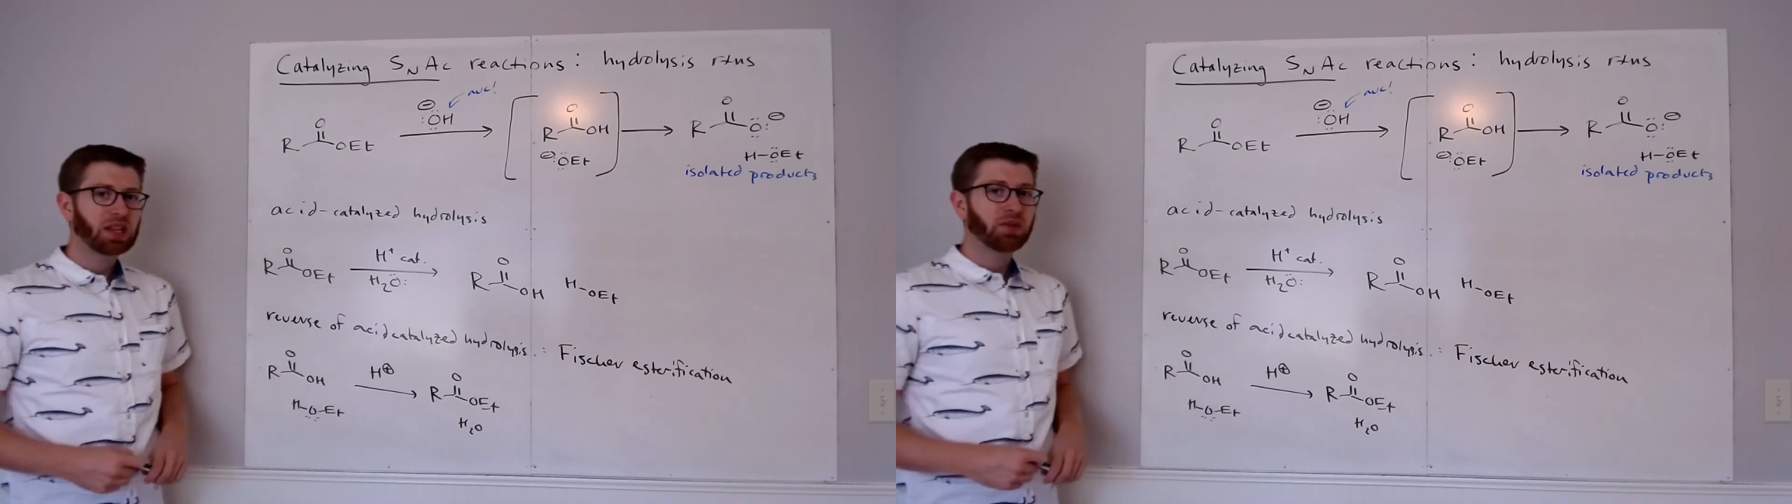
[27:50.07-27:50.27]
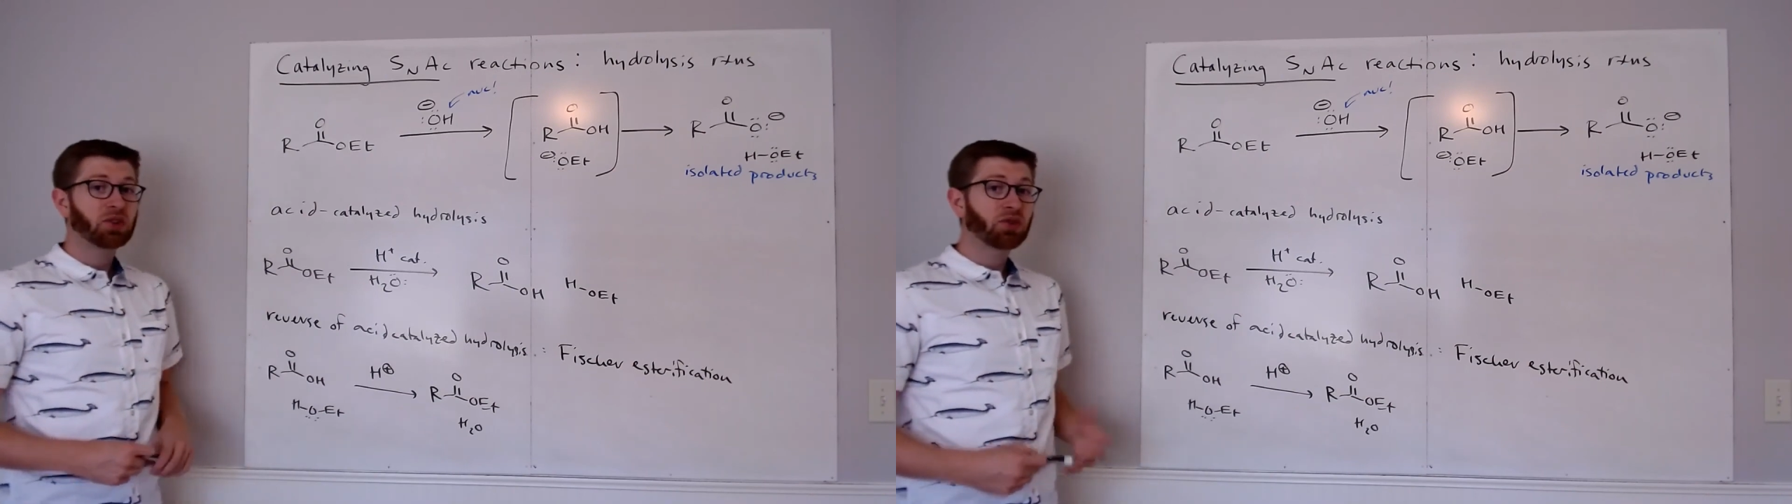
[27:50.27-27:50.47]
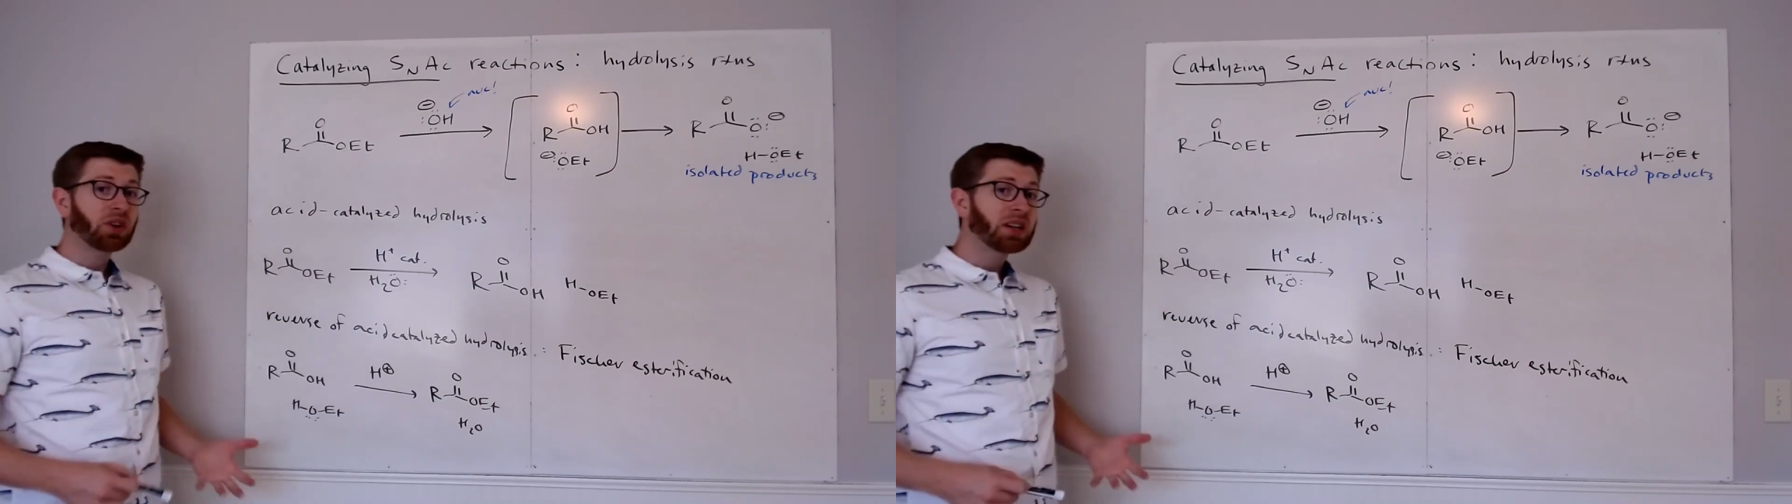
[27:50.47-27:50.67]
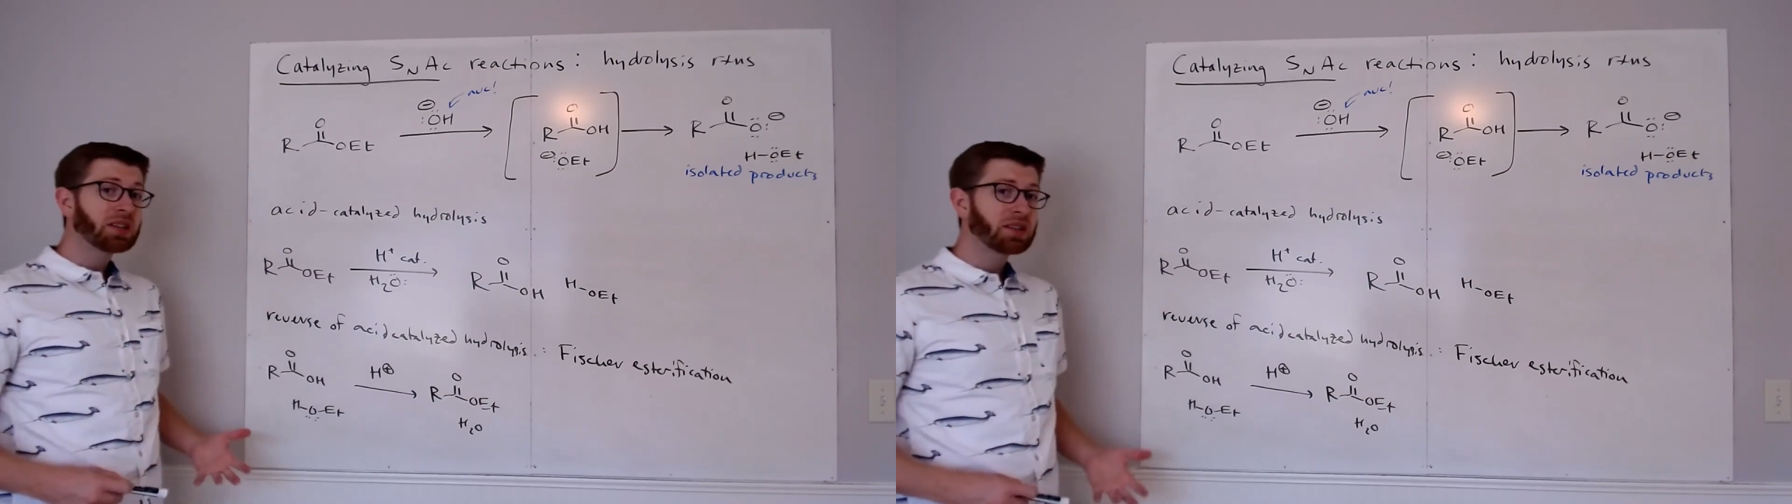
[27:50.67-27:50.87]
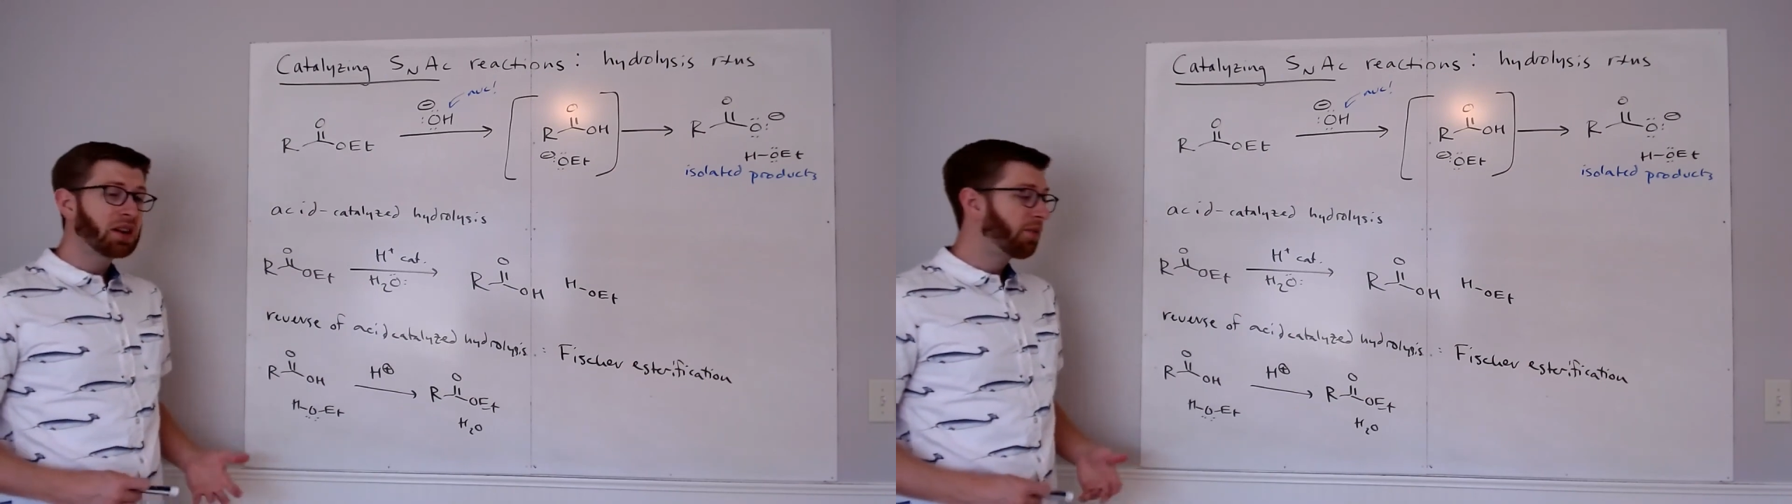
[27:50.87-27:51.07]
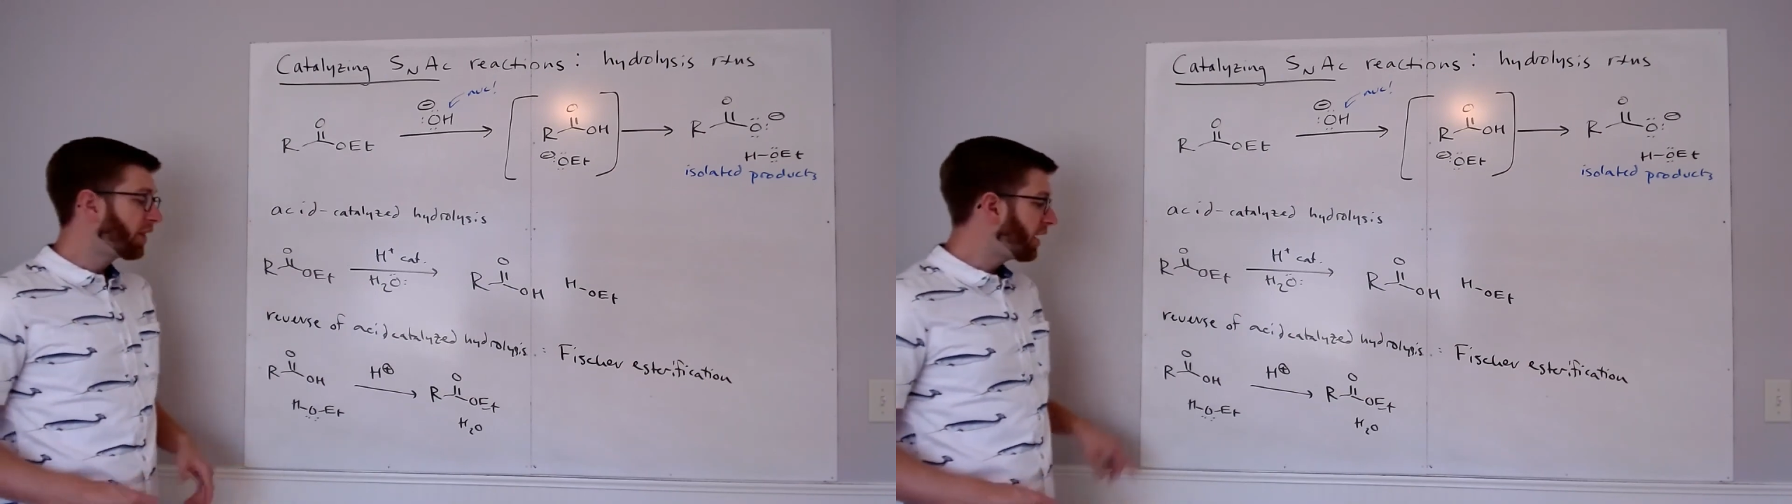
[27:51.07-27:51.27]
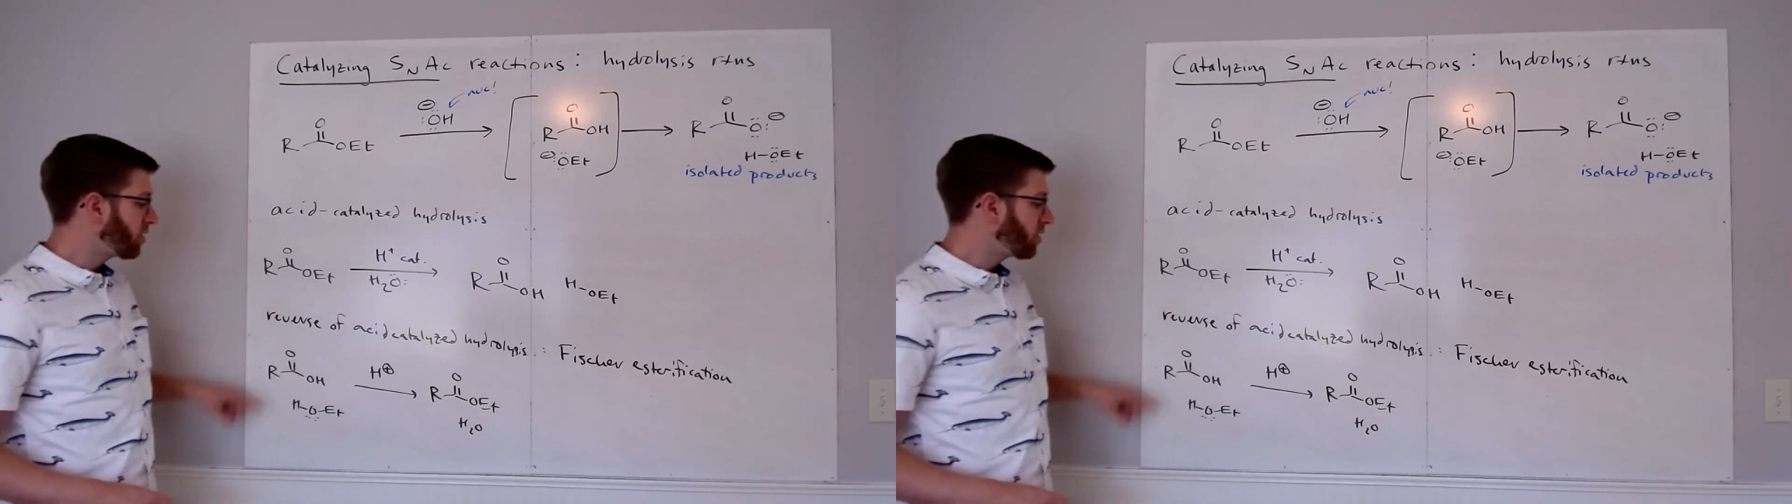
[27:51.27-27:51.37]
a transesterification